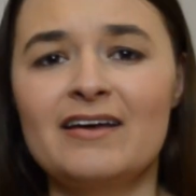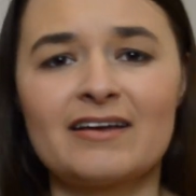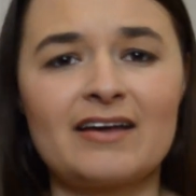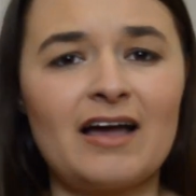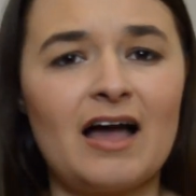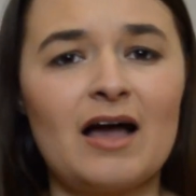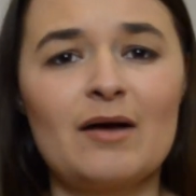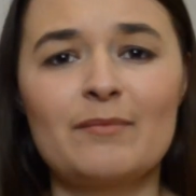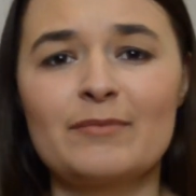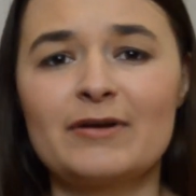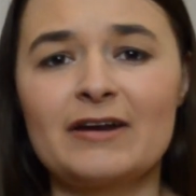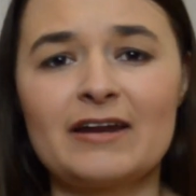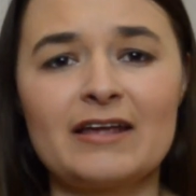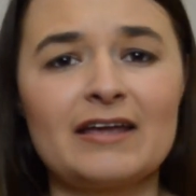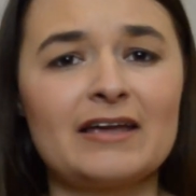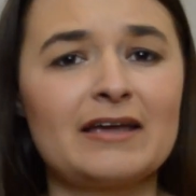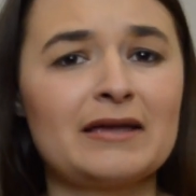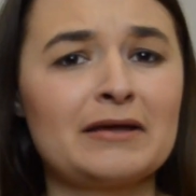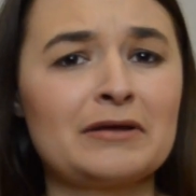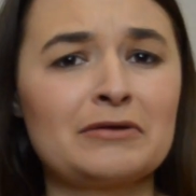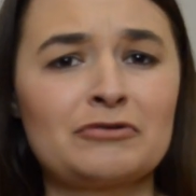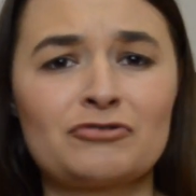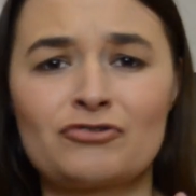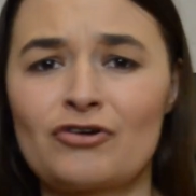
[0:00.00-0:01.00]

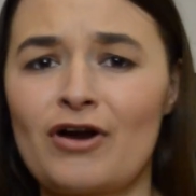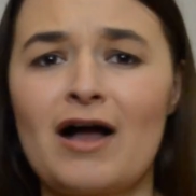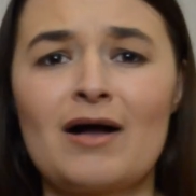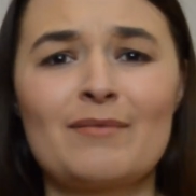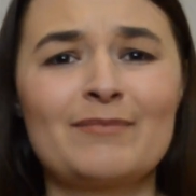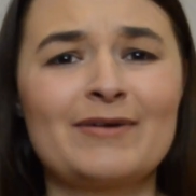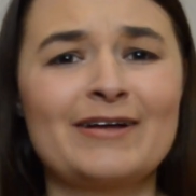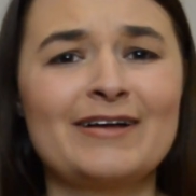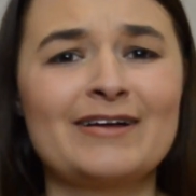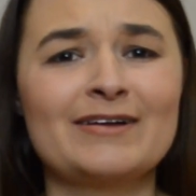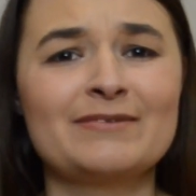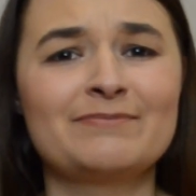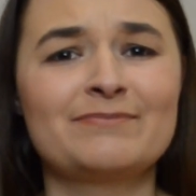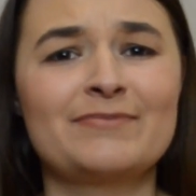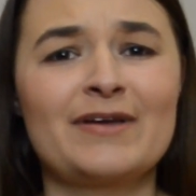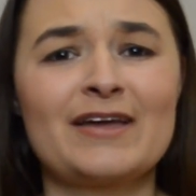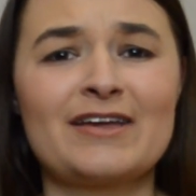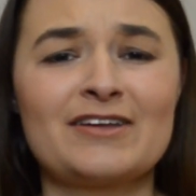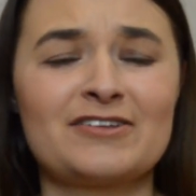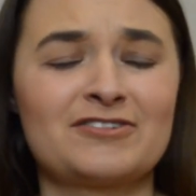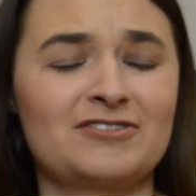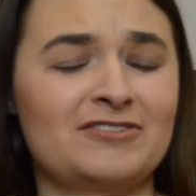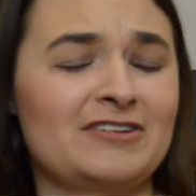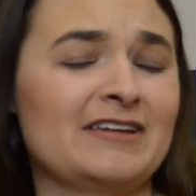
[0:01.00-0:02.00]
comedy drama
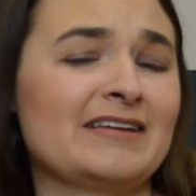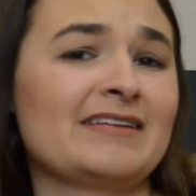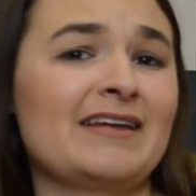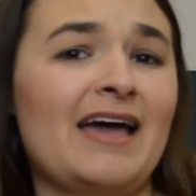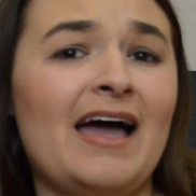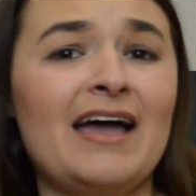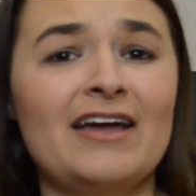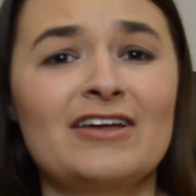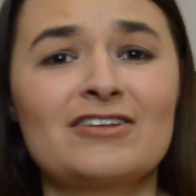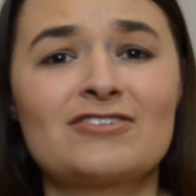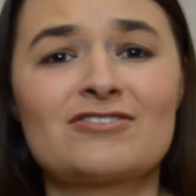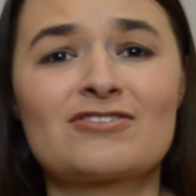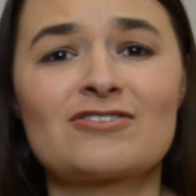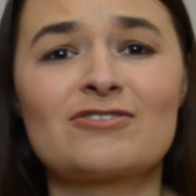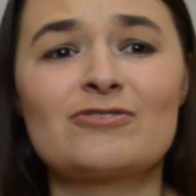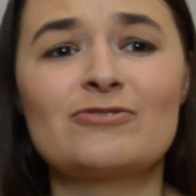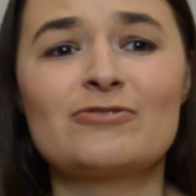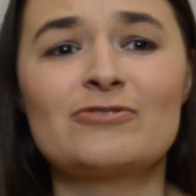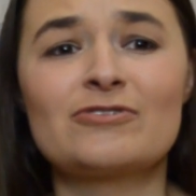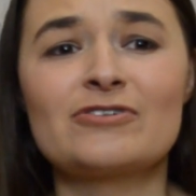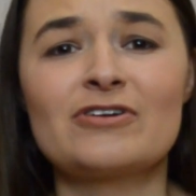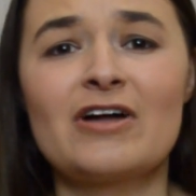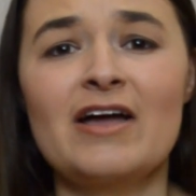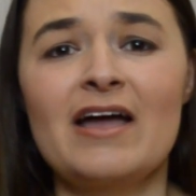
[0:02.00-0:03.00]
based in high
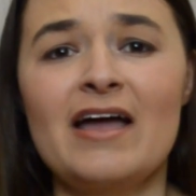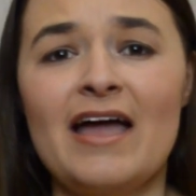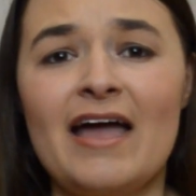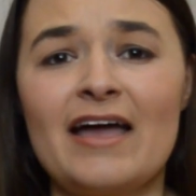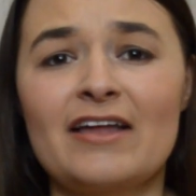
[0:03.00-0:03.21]
school.